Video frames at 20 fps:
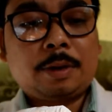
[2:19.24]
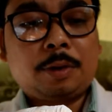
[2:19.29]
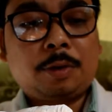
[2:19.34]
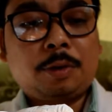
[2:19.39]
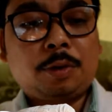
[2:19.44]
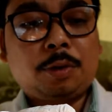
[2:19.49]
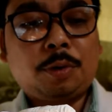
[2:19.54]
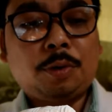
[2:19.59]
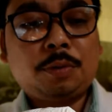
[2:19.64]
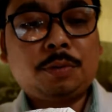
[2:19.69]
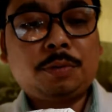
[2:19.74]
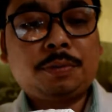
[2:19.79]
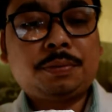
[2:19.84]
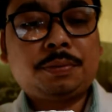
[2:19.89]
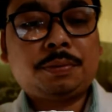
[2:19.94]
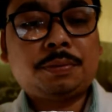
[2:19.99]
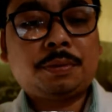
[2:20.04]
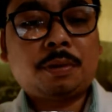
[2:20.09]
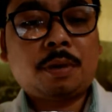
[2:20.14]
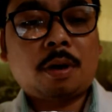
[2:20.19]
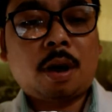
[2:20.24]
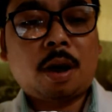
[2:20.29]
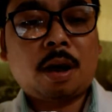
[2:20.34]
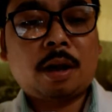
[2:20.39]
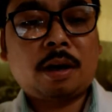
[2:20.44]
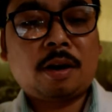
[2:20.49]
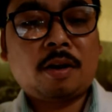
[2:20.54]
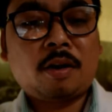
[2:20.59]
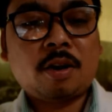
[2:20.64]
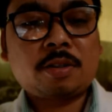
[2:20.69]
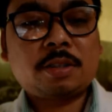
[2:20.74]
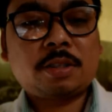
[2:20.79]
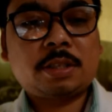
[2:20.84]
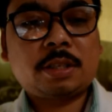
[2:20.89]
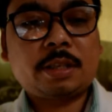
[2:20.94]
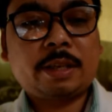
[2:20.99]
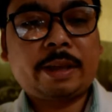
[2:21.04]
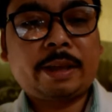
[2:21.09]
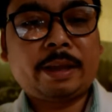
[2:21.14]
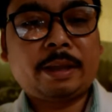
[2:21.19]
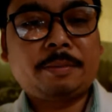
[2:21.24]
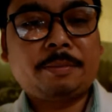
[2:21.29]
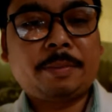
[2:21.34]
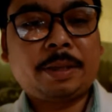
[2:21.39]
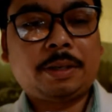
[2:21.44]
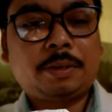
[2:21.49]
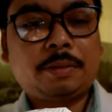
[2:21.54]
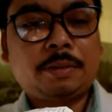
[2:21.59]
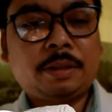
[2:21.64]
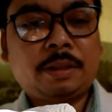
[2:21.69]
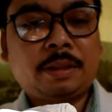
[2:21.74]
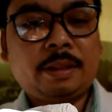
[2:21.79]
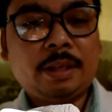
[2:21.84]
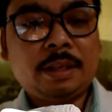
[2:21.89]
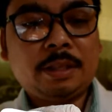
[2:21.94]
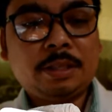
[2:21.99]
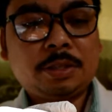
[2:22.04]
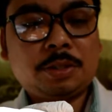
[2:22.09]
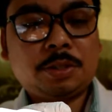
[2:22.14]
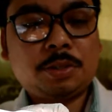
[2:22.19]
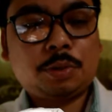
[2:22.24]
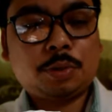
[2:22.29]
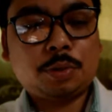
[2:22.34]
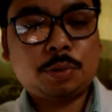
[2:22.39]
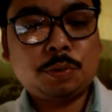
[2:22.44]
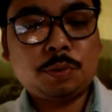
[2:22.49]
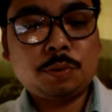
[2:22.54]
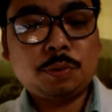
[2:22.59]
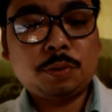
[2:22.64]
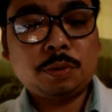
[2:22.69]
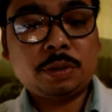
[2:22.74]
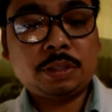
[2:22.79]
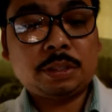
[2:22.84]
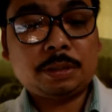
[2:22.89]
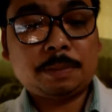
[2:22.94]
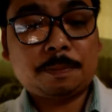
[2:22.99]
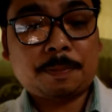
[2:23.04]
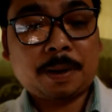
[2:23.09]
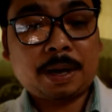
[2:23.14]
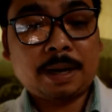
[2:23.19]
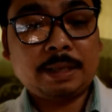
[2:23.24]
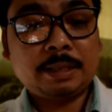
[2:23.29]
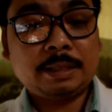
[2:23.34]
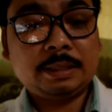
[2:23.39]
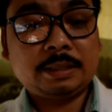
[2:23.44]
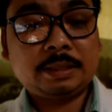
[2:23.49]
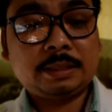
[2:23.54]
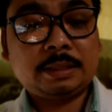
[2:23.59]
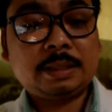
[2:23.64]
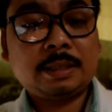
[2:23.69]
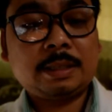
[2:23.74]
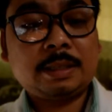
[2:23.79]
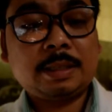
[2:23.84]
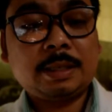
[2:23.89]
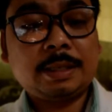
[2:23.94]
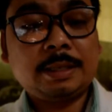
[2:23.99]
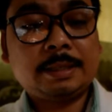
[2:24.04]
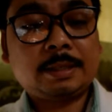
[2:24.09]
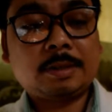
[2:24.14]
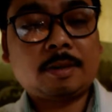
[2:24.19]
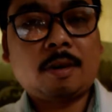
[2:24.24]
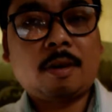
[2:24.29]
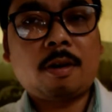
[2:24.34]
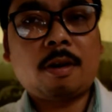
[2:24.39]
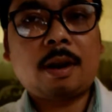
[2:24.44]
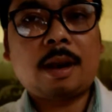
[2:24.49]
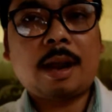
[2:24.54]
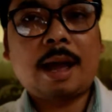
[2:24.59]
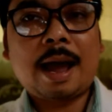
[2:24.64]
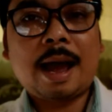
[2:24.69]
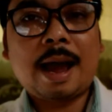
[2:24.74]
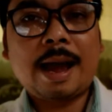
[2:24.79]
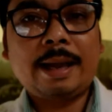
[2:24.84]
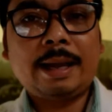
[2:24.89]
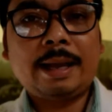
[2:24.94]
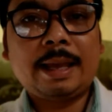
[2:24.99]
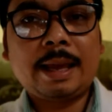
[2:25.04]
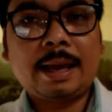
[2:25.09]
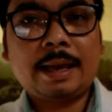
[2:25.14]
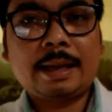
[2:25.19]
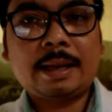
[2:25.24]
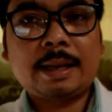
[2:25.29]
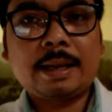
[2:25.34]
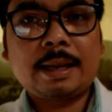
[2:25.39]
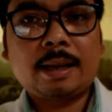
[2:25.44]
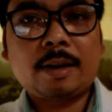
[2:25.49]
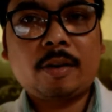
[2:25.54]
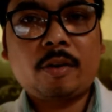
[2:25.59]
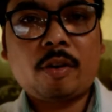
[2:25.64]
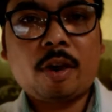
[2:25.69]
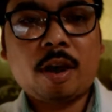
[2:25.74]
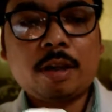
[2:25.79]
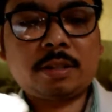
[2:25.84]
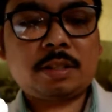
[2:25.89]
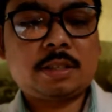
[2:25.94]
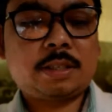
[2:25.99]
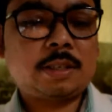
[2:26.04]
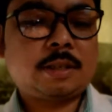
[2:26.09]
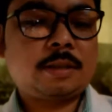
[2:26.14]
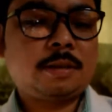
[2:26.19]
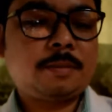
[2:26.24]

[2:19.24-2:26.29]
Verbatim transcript: groove or notch in between these two spines is called iliac notch.